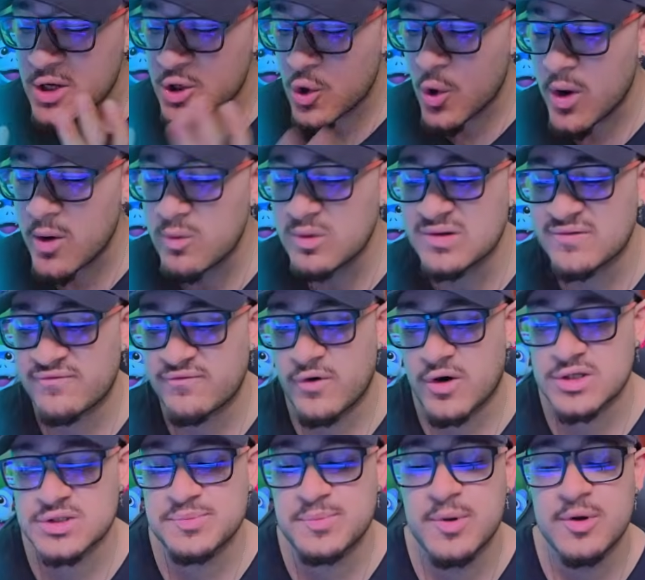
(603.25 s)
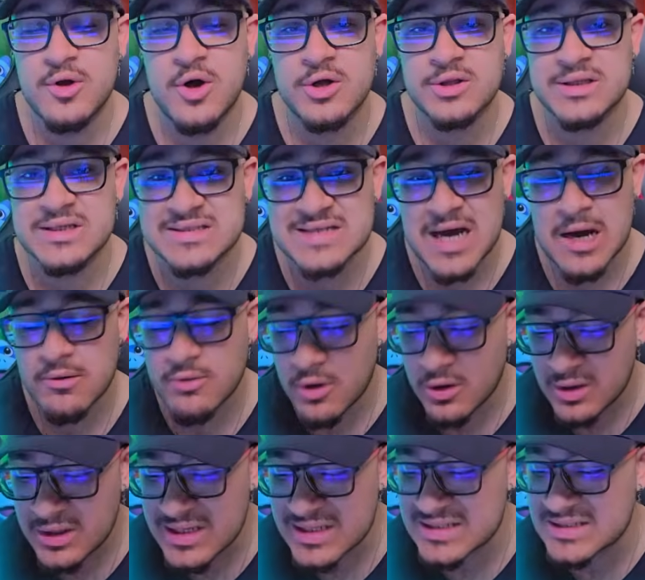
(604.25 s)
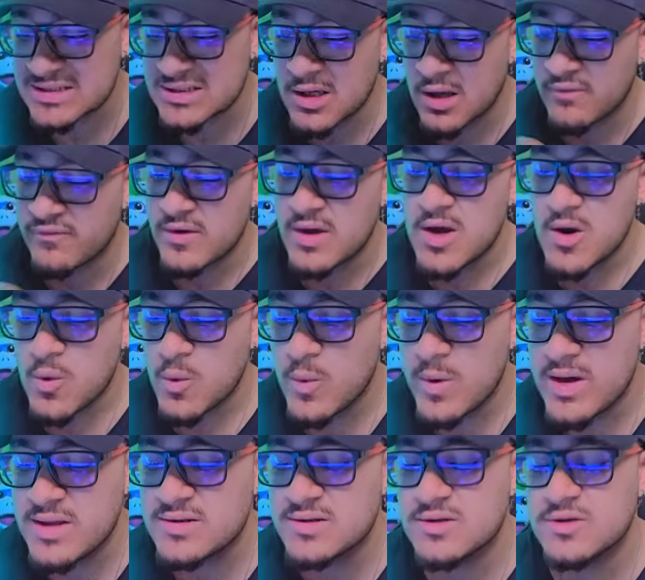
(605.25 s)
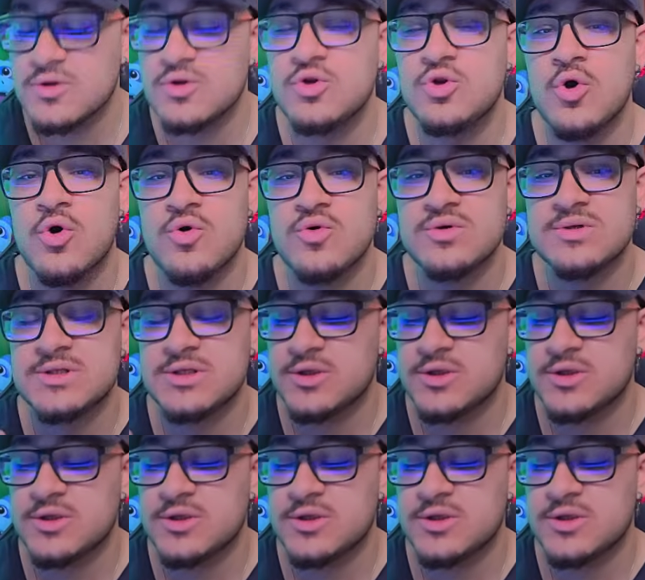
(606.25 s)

going with the Frost Spell on the Town Hall itself with those,